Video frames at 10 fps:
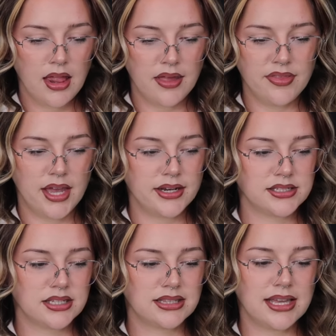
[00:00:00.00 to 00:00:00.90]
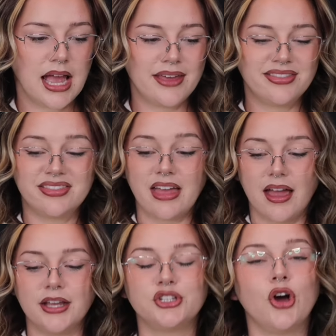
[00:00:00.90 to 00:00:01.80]
And that is a thing. I
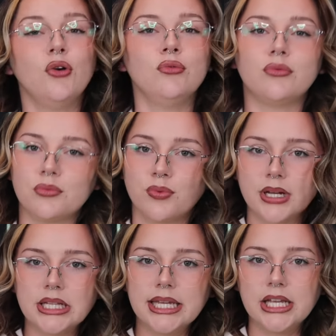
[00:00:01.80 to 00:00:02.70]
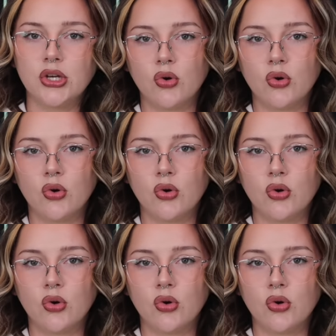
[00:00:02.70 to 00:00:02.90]
don't really